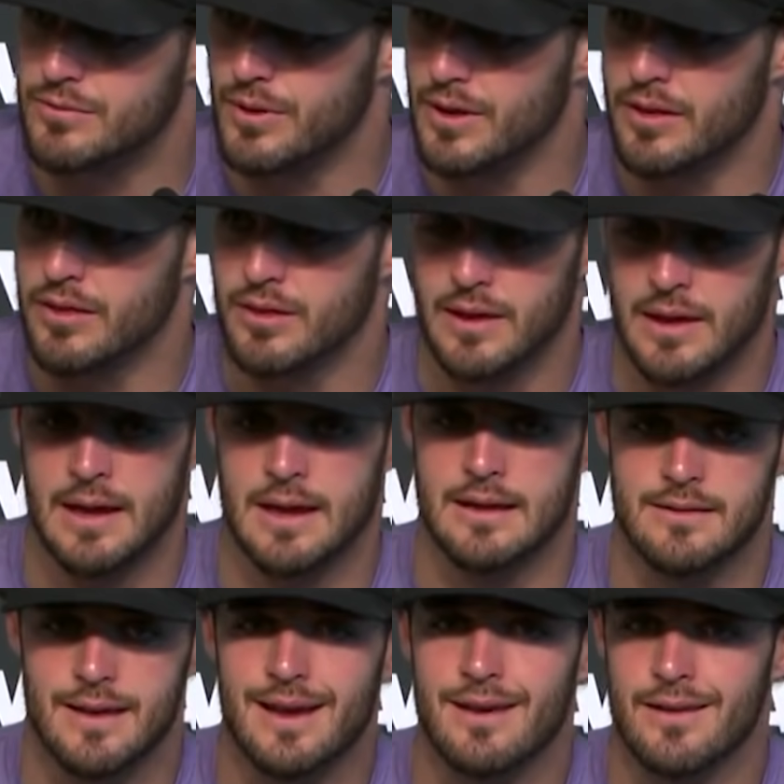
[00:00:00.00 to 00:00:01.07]
with, and
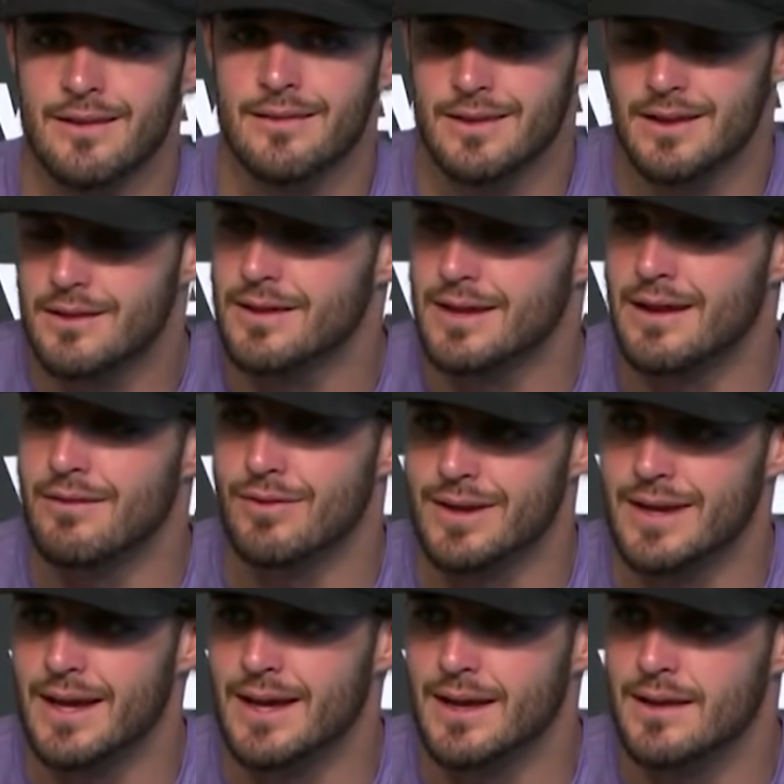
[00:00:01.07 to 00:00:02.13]
it's it's literally every
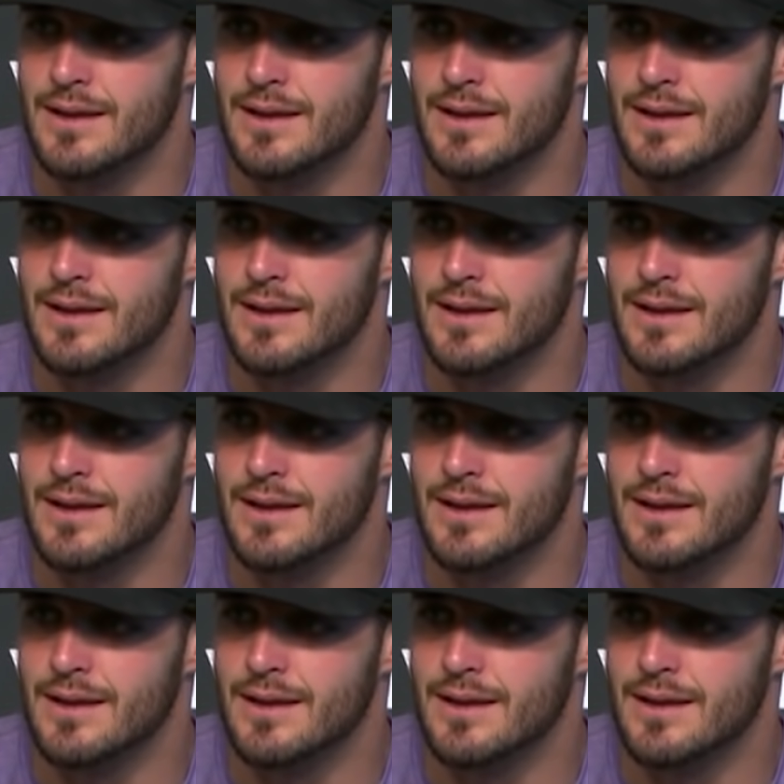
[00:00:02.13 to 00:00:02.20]
day.